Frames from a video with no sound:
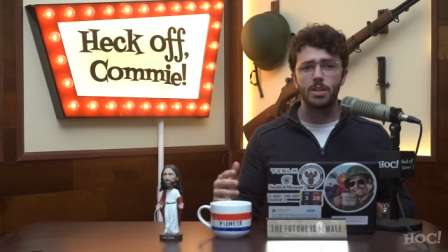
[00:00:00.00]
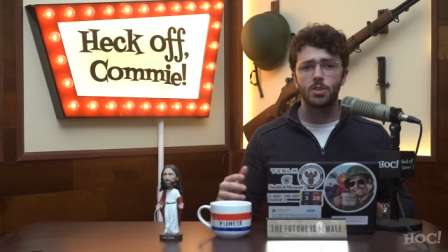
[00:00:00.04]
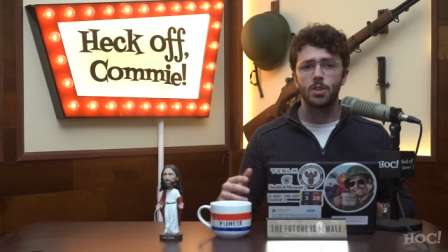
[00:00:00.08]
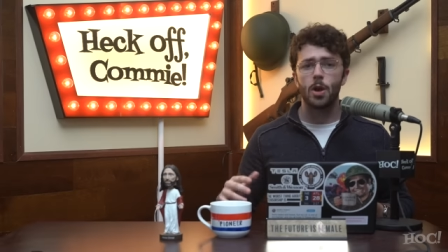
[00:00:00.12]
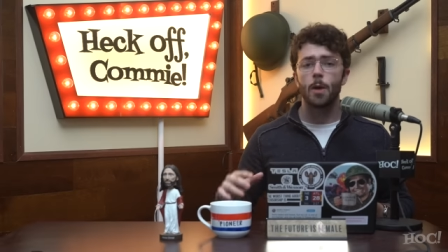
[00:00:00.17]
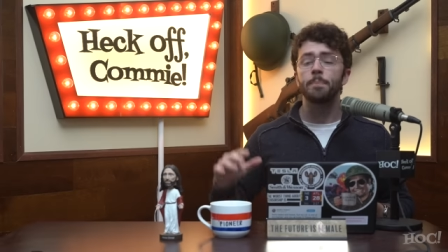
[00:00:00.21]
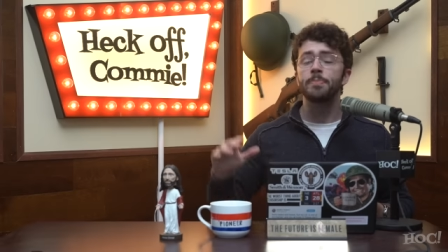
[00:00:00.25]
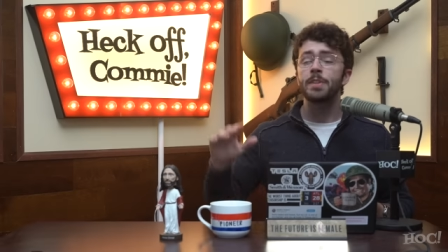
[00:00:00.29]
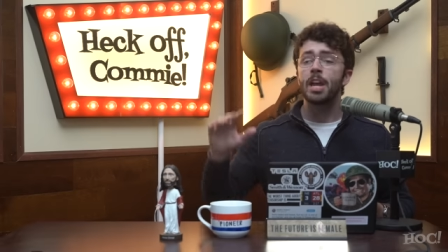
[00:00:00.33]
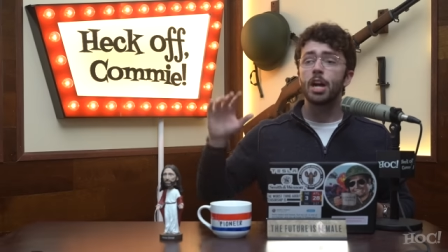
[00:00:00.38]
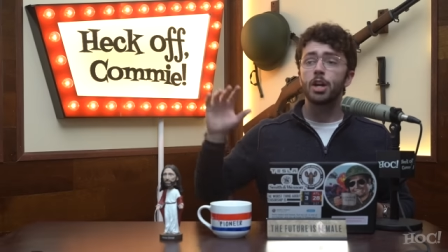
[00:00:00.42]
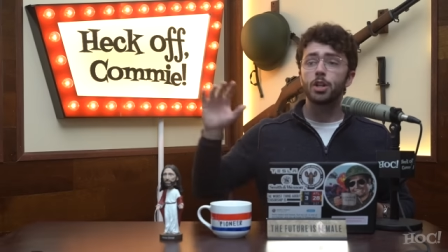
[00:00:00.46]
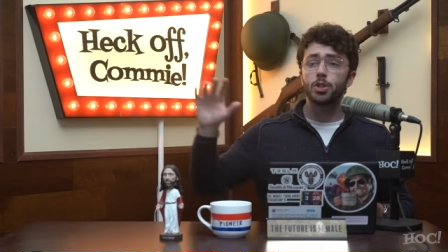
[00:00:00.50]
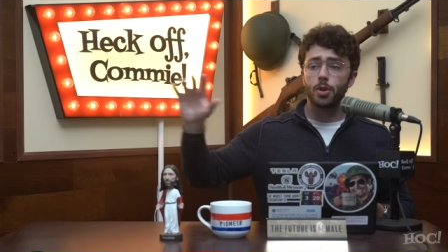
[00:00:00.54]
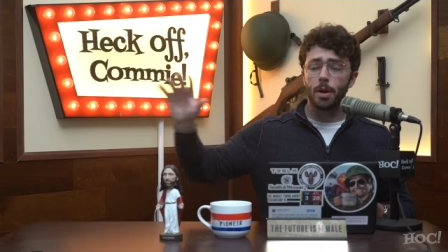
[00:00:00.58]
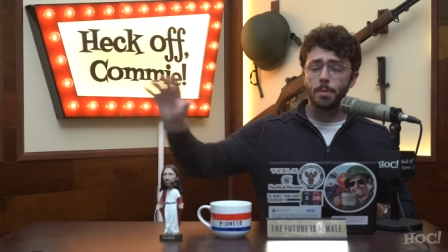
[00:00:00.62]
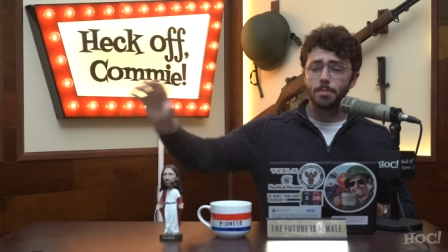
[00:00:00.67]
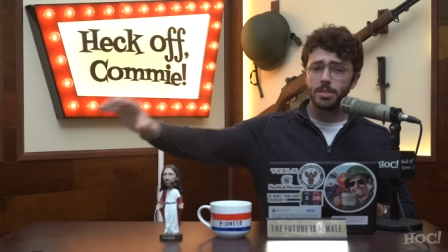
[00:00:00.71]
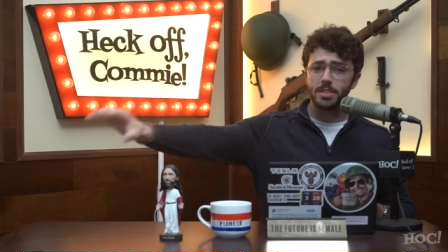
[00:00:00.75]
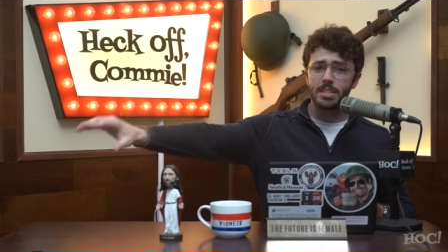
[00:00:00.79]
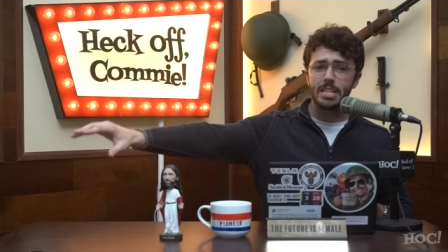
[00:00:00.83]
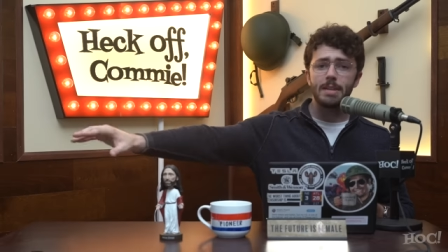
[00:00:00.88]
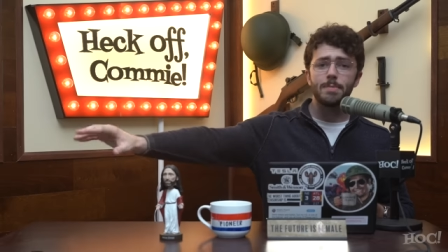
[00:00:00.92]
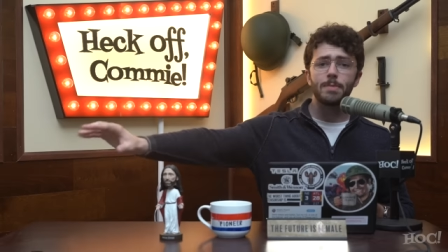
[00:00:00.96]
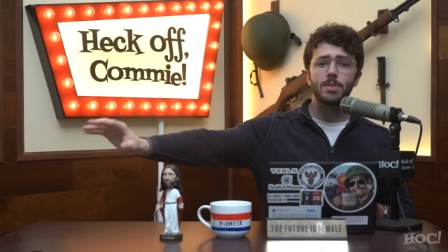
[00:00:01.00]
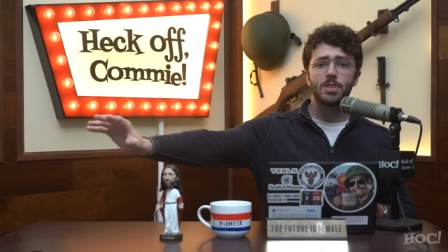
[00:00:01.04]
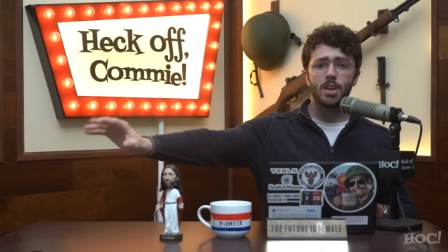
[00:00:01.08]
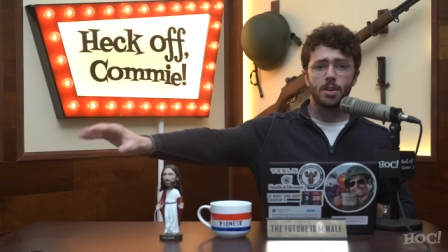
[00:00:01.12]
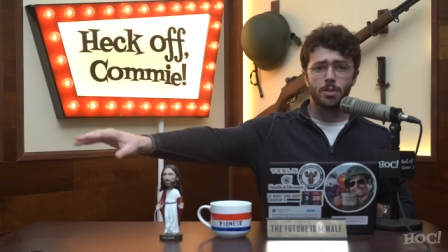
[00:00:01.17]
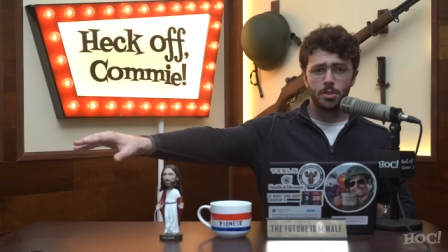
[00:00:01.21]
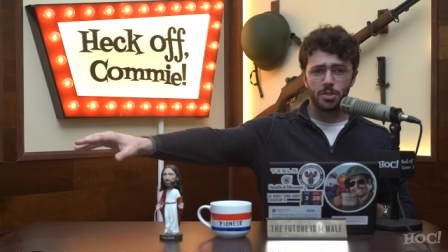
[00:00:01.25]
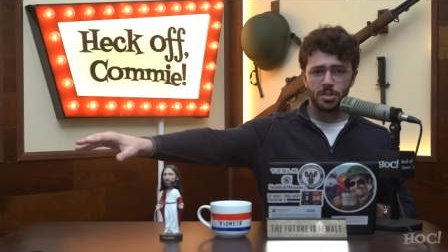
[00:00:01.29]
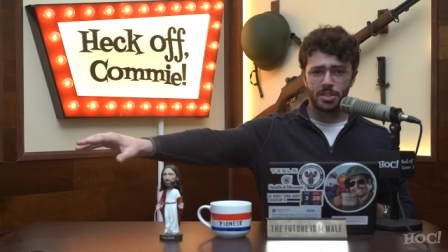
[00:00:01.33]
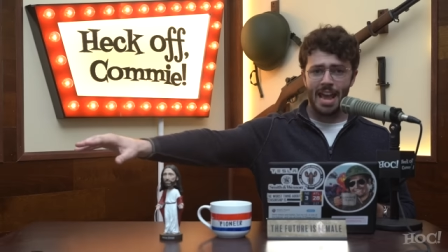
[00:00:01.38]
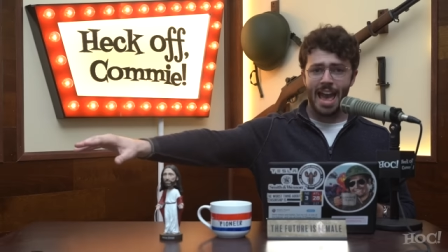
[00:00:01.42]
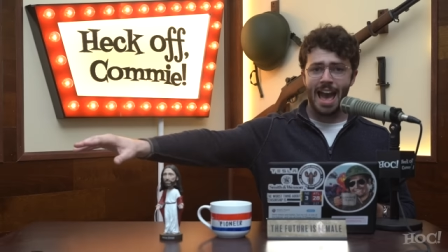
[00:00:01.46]
So Trump's team is
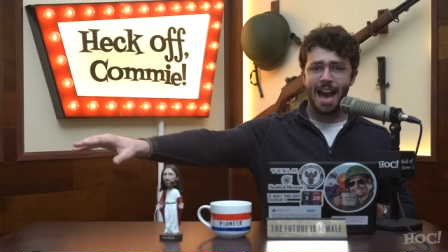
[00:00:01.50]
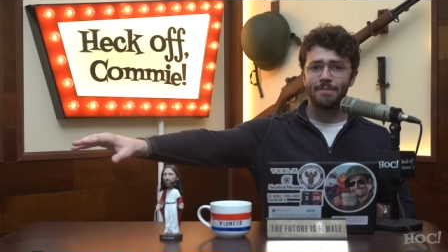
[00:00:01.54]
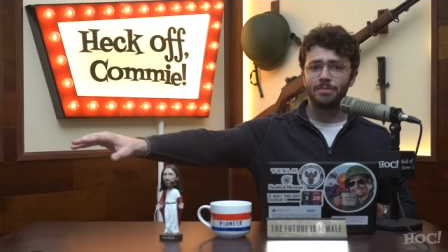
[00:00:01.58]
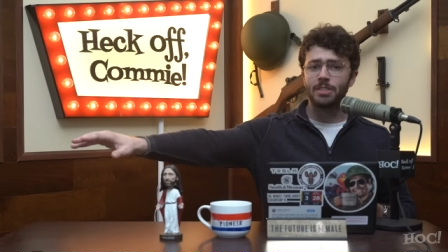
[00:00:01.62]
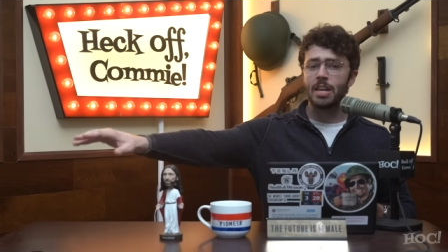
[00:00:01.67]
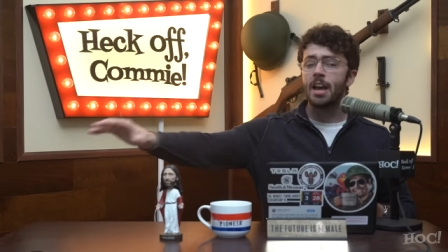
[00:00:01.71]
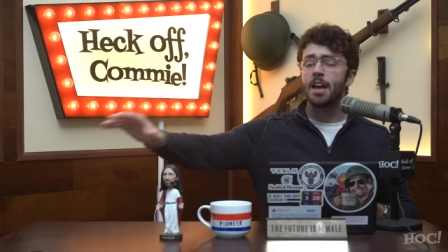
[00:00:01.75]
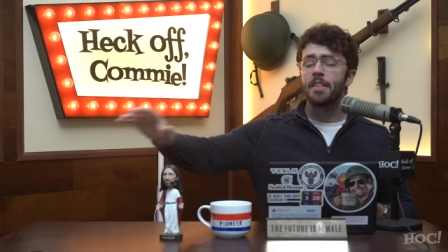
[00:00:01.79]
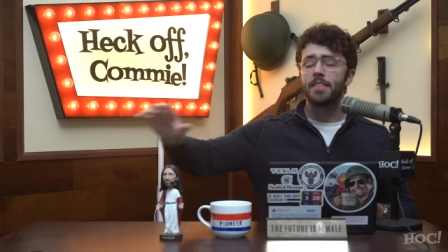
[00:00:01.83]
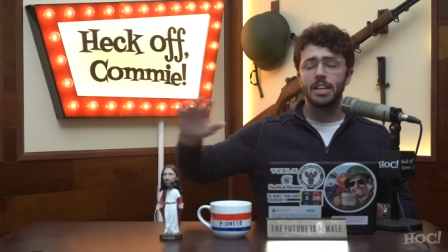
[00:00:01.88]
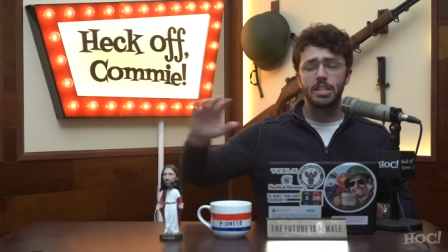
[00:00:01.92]
understaffed.